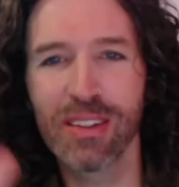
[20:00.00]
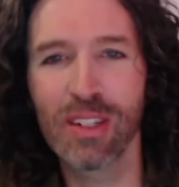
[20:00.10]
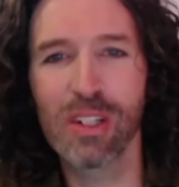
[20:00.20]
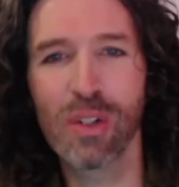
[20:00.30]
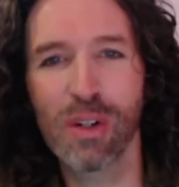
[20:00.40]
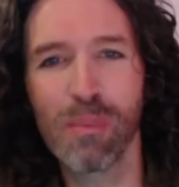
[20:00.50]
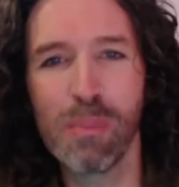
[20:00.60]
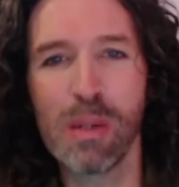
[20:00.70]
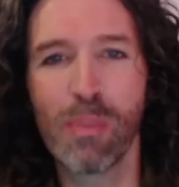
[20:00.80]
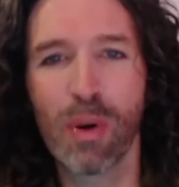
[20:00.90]
to sort of
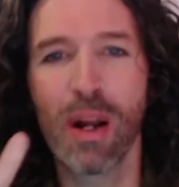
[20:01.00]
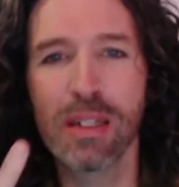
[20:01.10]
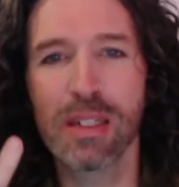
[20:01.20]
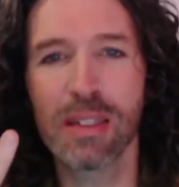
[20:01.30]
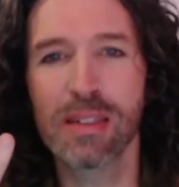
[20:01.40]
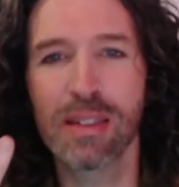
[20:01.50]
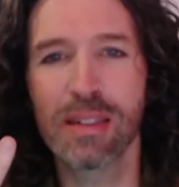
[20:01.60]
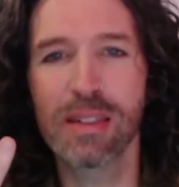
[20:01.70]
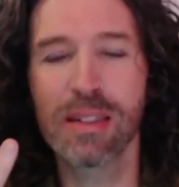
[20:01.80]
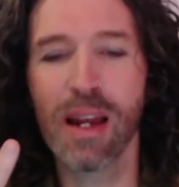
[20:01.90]
be present in
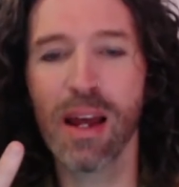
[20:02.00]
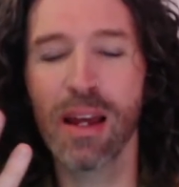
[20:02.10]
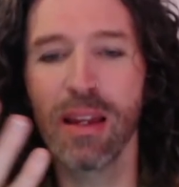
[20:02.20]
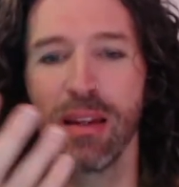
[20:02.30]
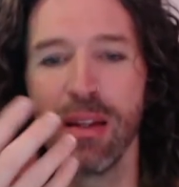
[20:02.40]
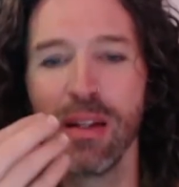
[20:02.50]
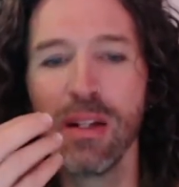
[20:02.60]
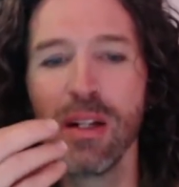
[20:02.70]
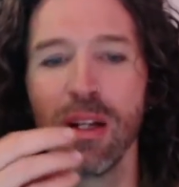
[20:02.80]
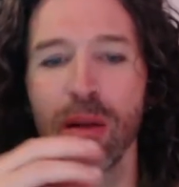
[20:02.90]
the sky.
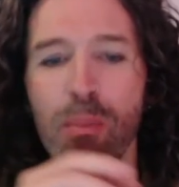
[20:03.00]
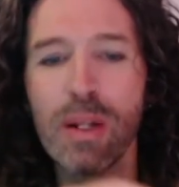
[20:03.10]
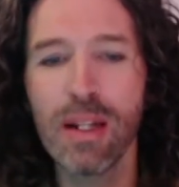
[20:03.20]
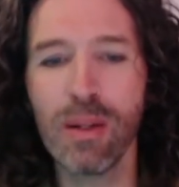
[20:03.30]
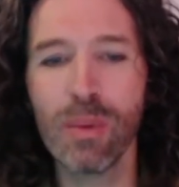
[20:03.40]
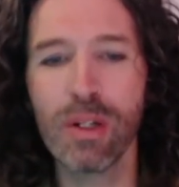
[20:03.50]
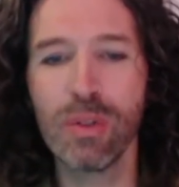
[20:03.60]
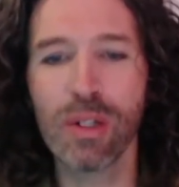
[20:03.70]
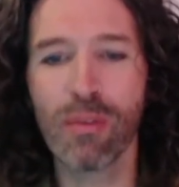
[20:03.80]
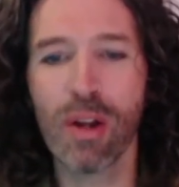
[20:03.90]
But anyone
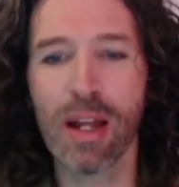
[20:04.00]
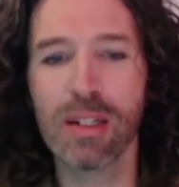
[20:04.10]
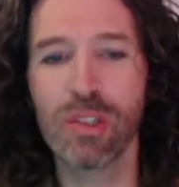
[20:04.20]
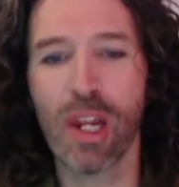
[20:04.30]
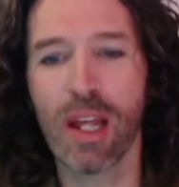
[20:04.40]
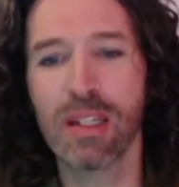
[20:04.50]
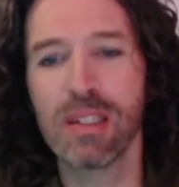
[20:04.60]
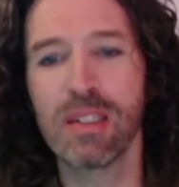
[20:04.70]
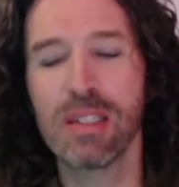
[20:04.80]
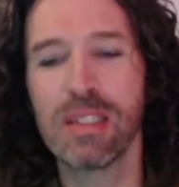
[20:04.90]
who's ever had a
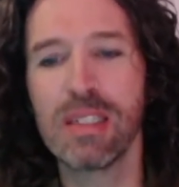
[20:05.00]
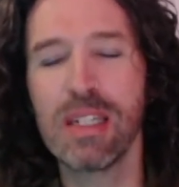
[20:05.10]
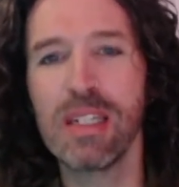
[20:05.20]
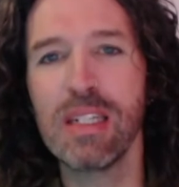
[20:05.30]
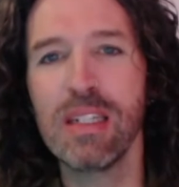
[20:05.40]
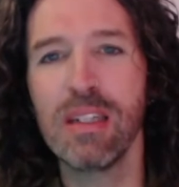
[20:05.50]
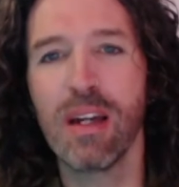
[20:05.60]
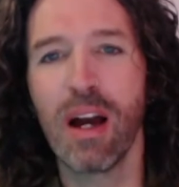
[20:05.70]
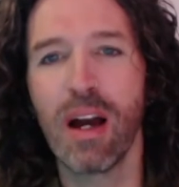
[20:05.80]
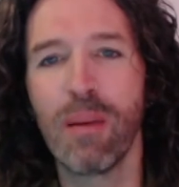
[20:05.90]
chance to see
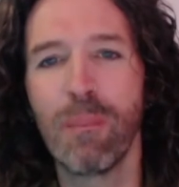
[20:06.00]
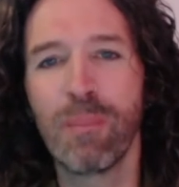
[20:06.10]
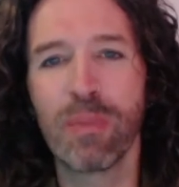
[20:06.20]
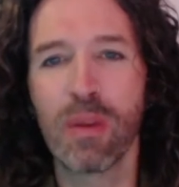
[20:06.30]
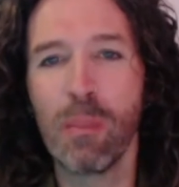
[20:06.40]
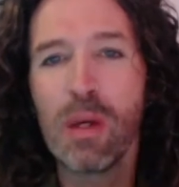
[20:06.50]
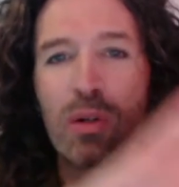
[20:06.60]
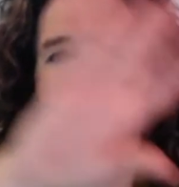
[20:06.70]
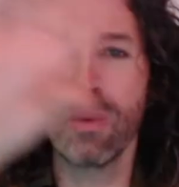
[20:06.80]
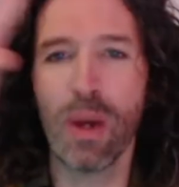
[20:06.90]
um, the
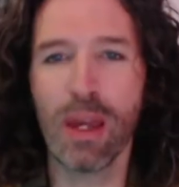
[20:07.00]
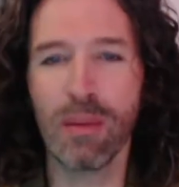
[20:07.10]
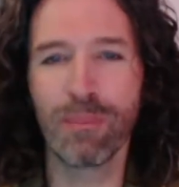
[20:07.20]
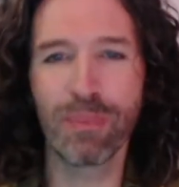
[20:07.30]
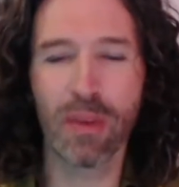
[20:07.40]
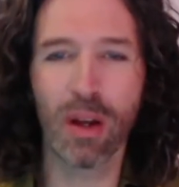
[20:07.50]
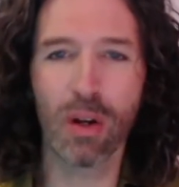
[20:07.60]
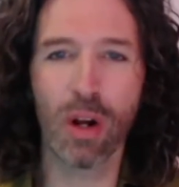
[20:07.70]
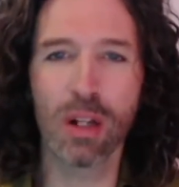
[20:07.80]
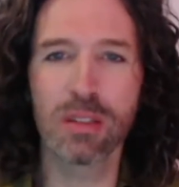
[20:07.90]
Milky Way
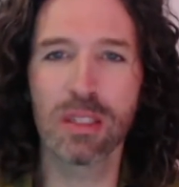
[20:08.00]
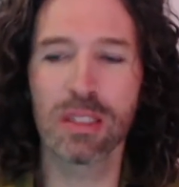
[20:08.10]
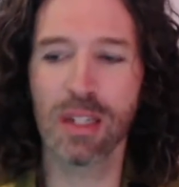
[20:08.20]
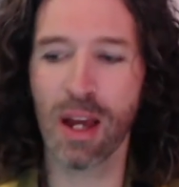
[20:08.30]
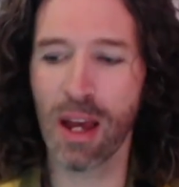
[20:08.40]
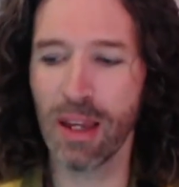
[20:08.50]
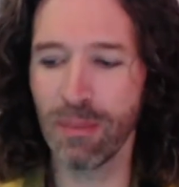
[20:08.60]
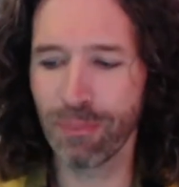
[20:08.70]
across the sky,